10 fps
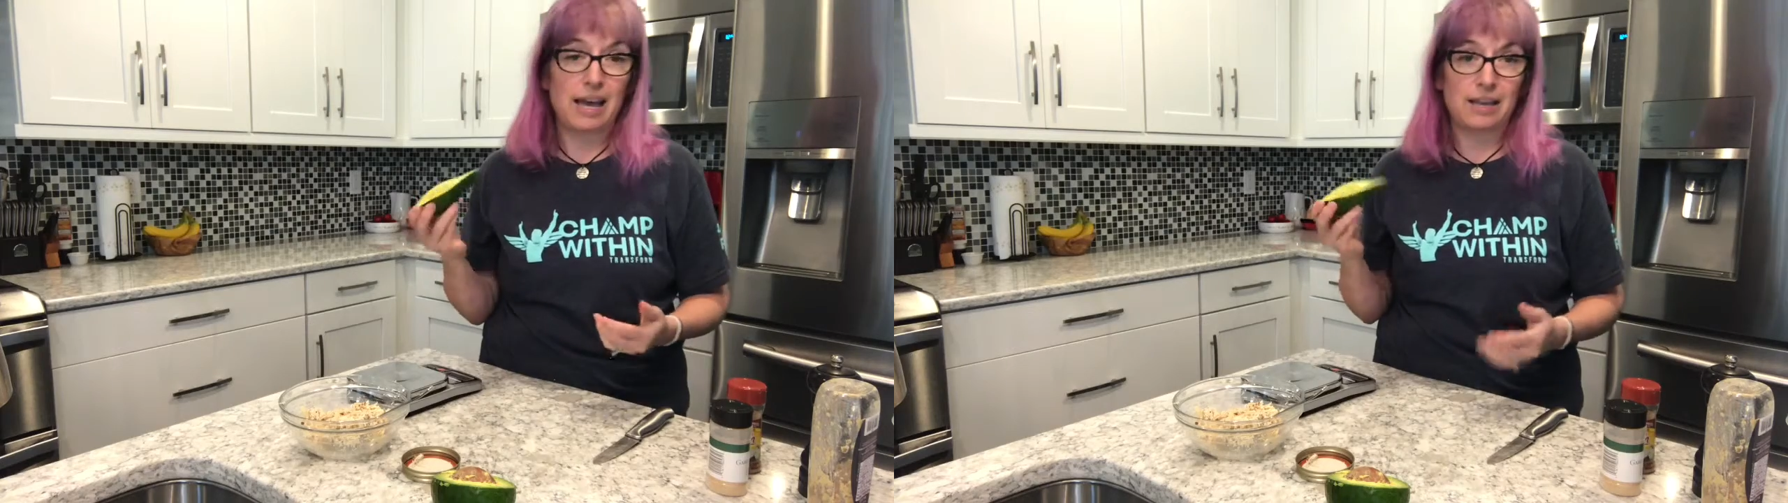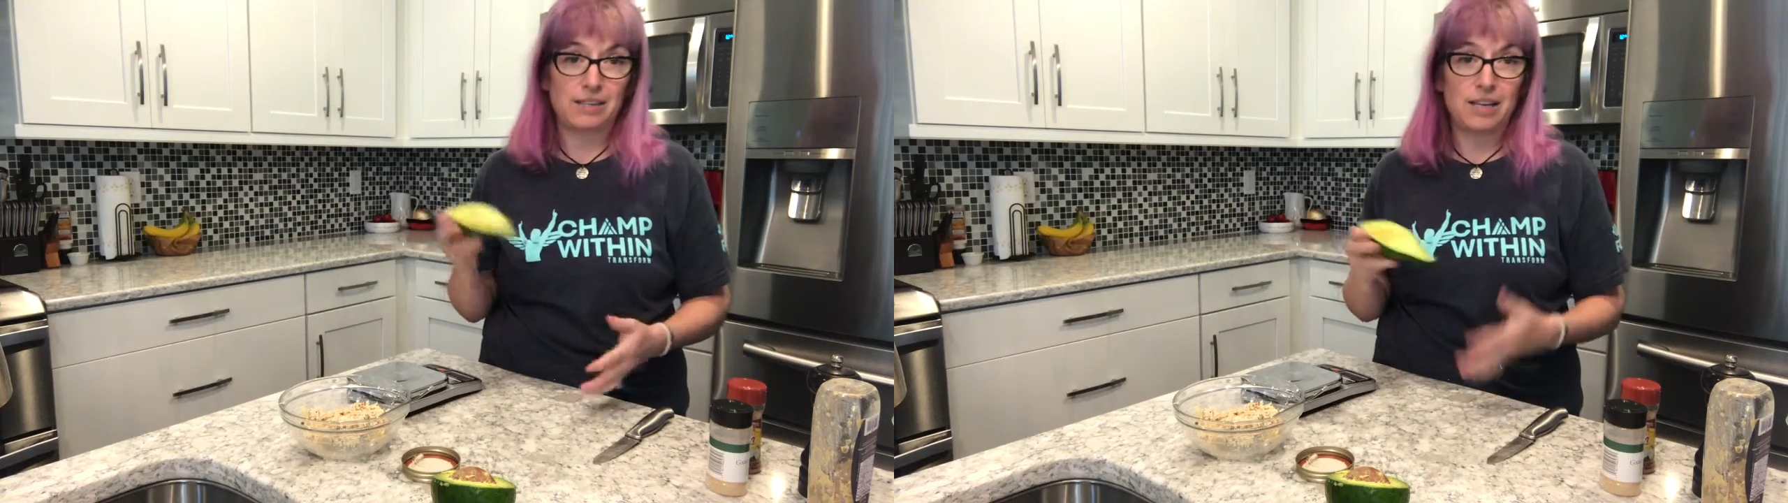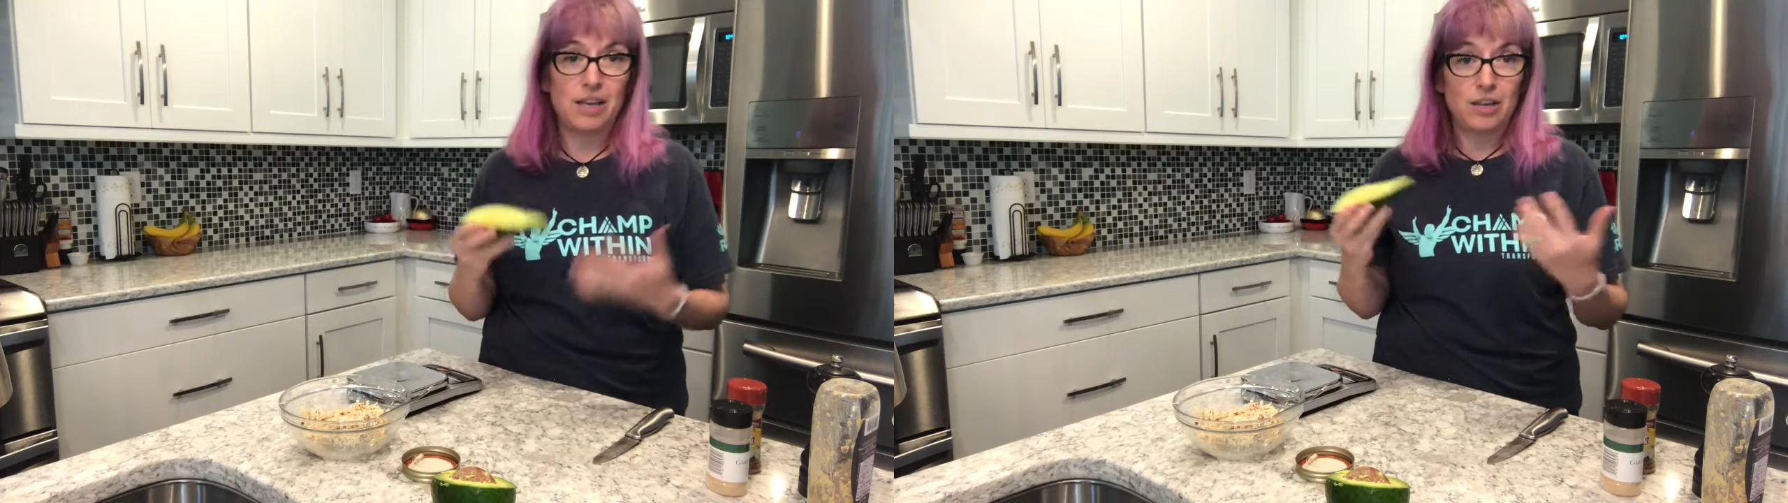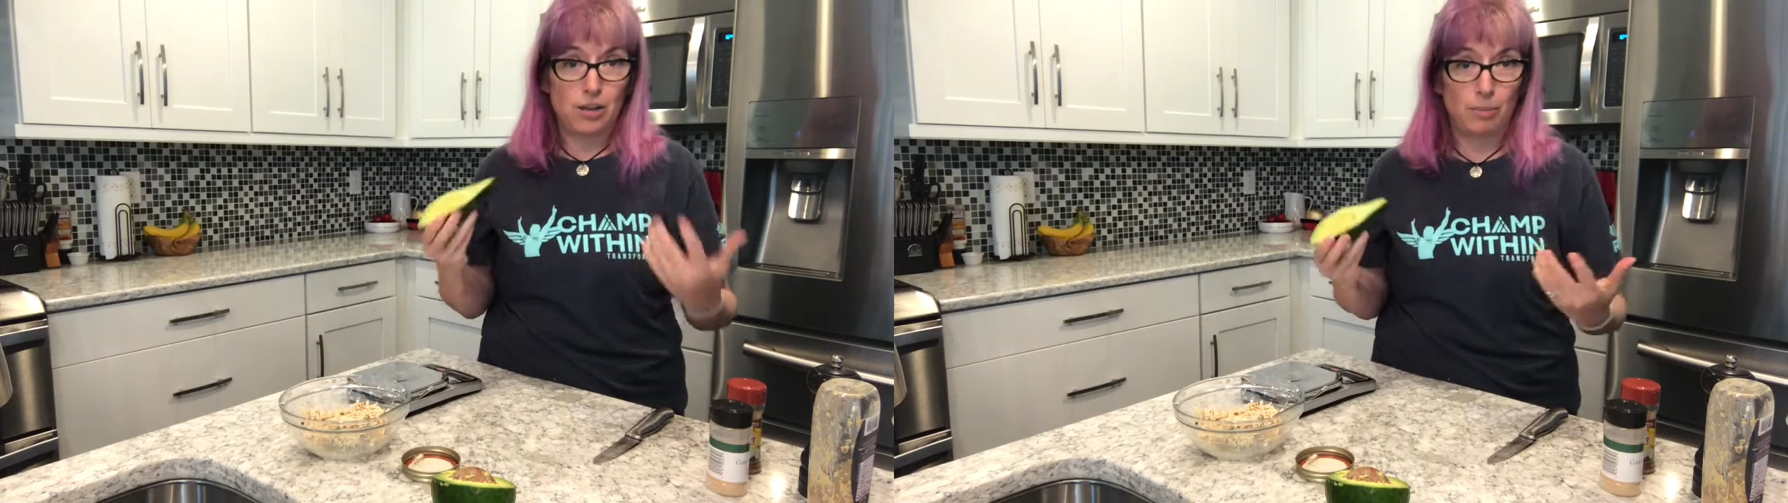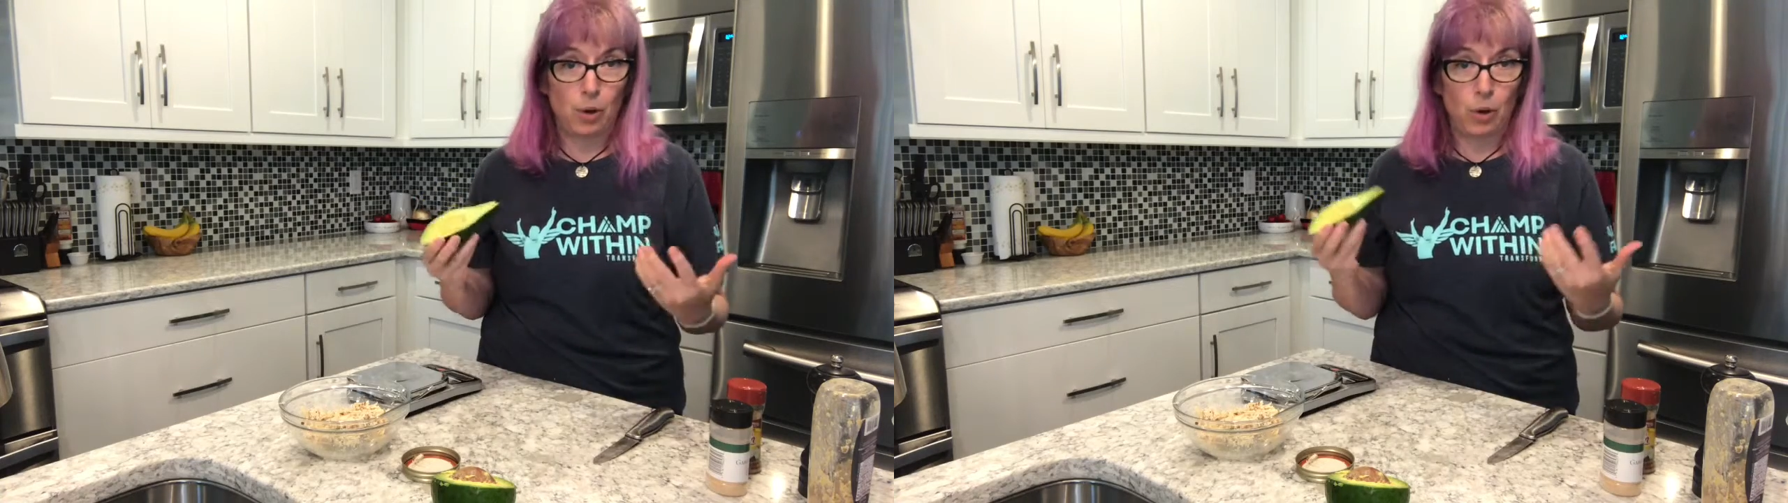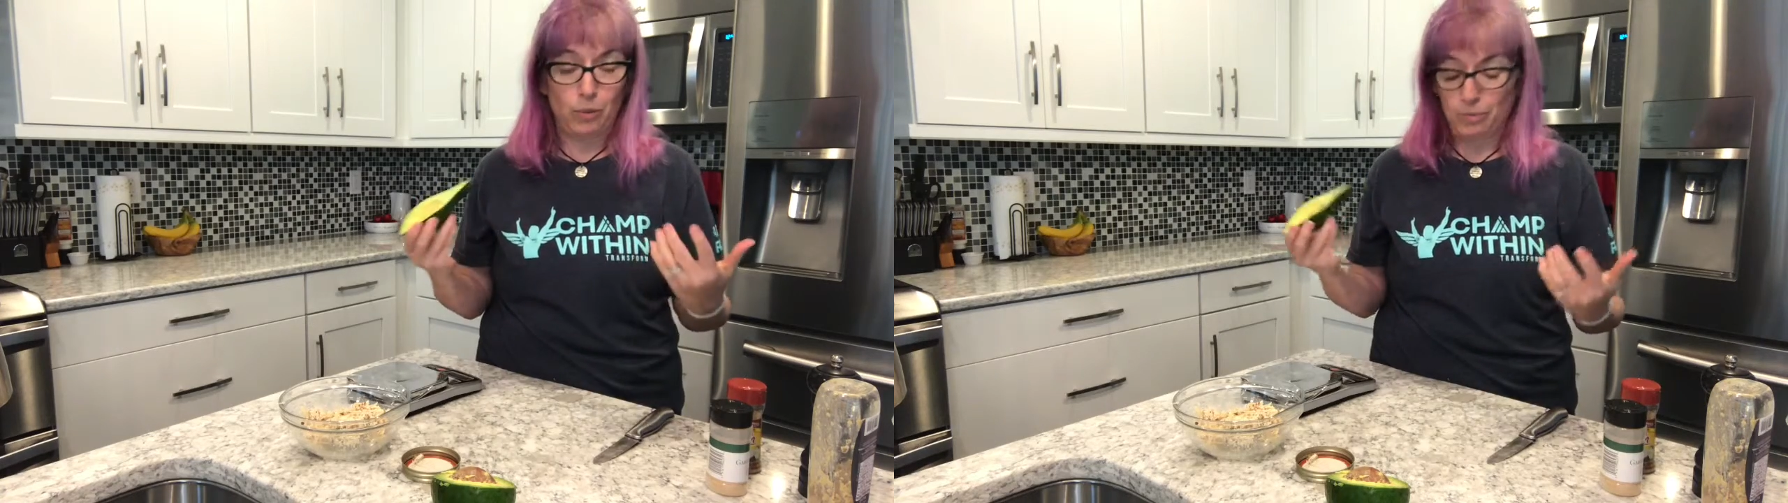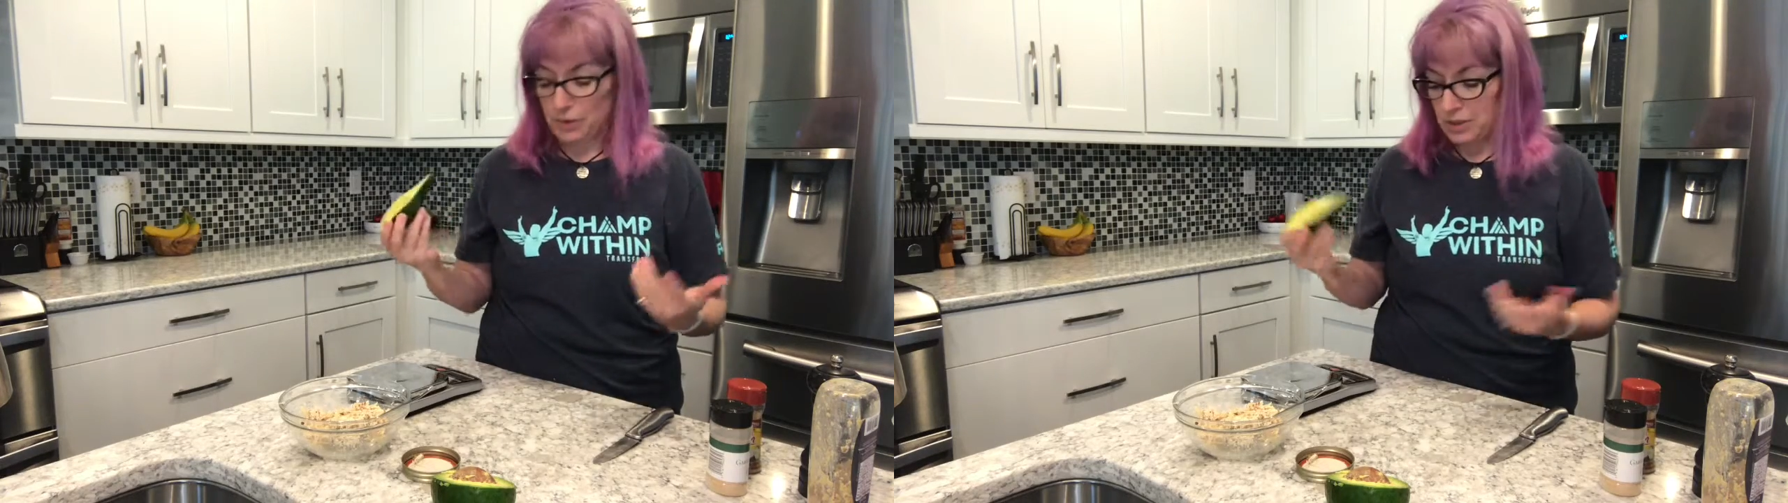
as the bowl.